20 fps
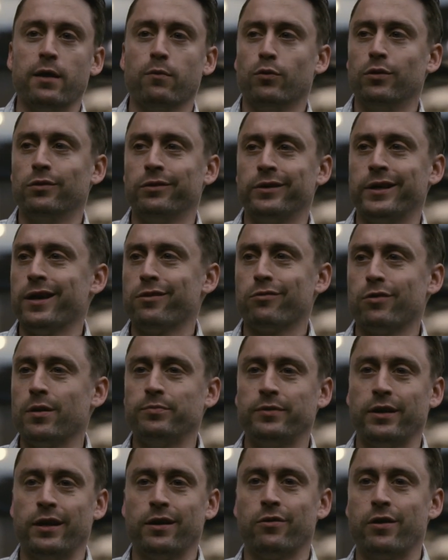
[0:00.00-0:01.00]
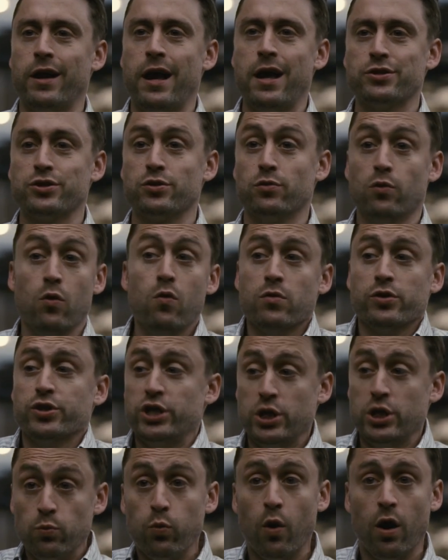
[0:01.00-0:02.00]
We'll kick her up to international, or
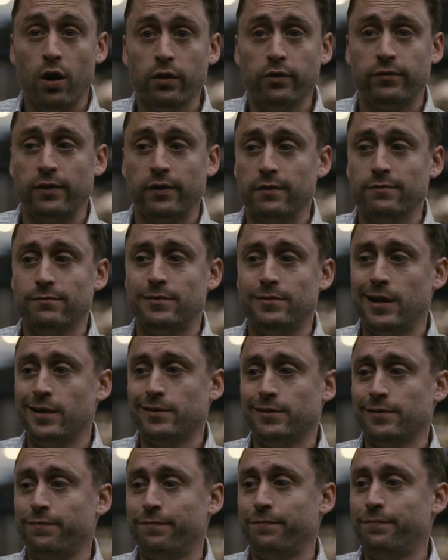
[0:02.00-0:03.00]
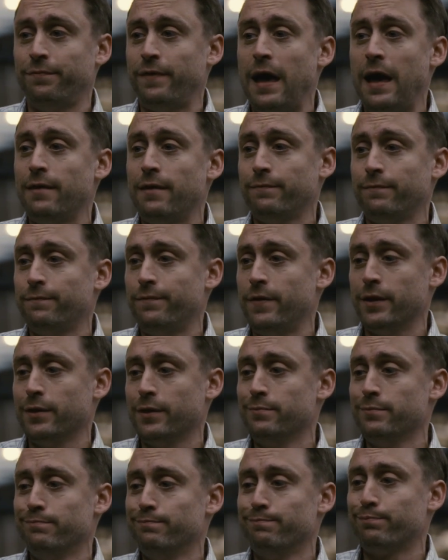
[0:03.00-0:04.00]
she walks and takes a fat
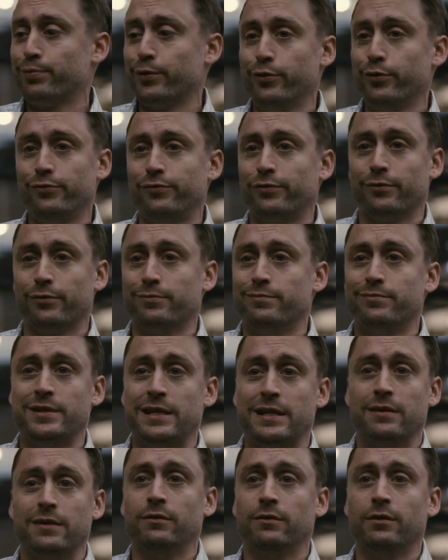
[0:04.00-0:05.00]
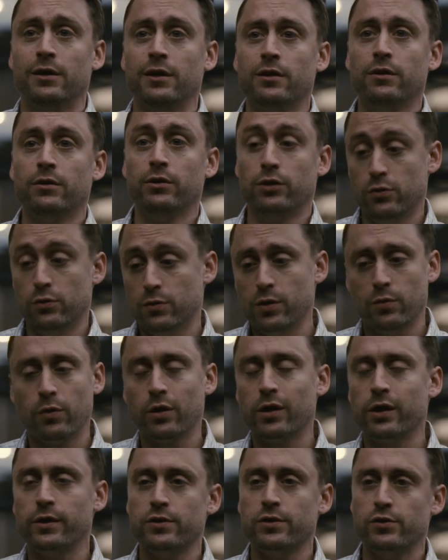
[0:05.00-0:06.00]
fucking producer deal. You can
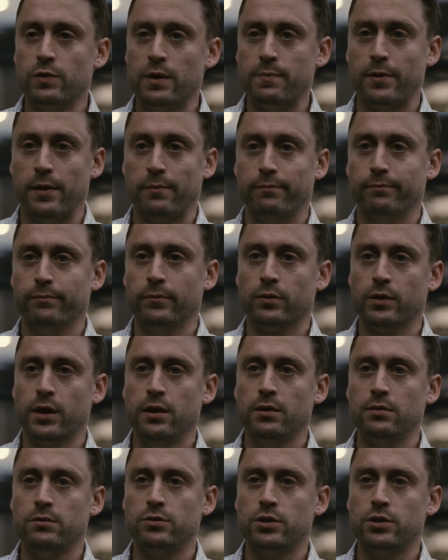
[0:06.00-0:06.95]
work on the sweep up, okay?